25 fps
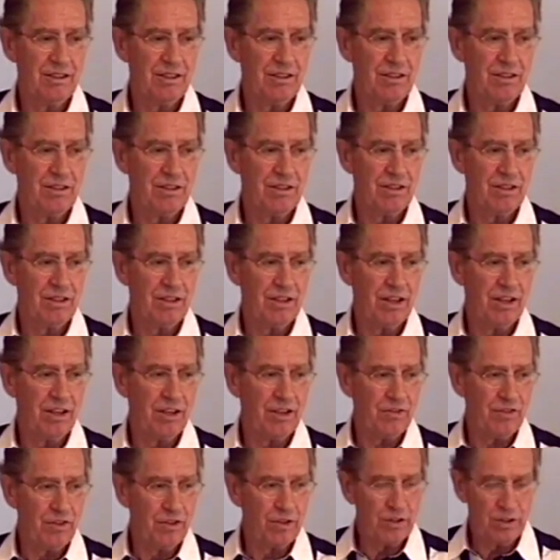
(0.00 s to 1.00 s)
And if you
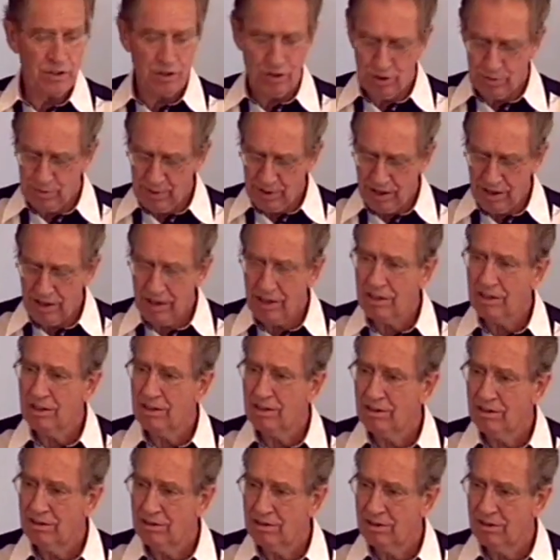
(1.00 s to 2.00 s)
can spare it,
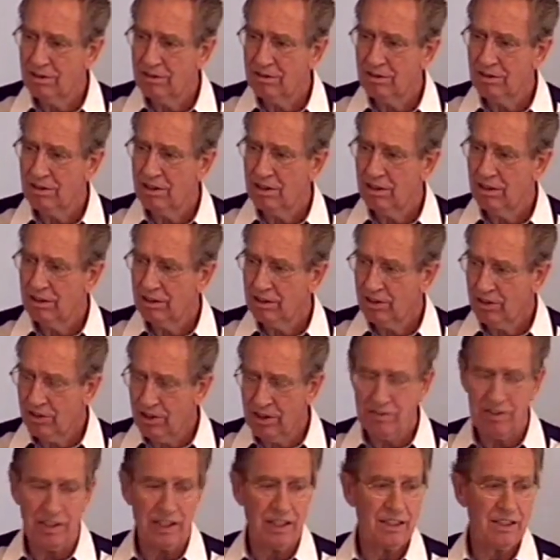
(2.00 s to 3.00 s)
give
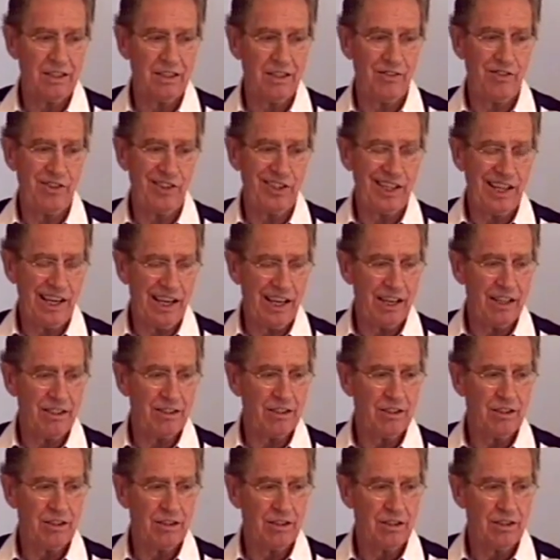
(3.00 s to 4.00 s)
it. If you can't,
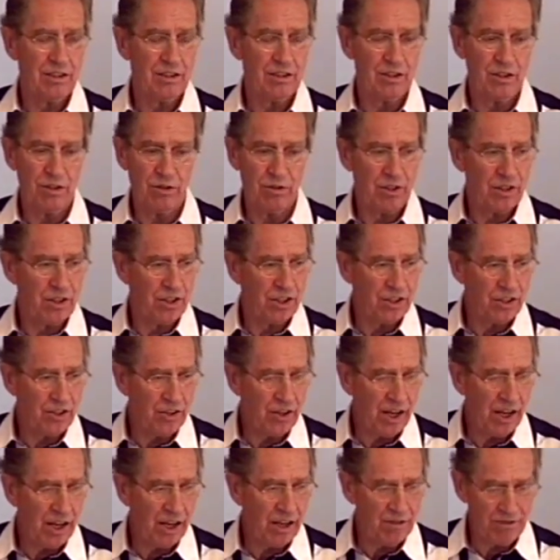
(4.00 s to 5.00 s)
don't think you
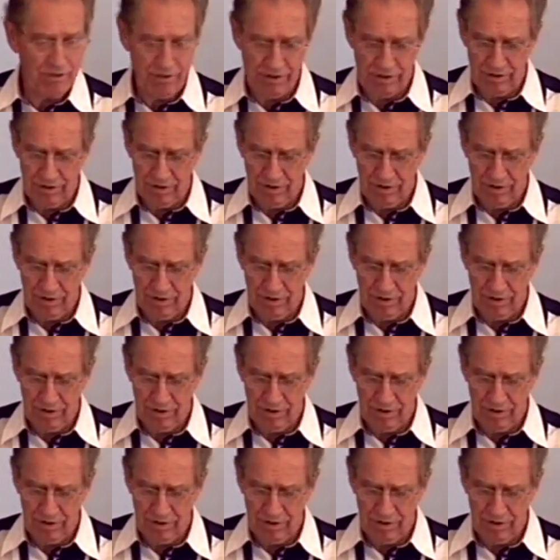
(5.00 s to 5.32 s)
have to.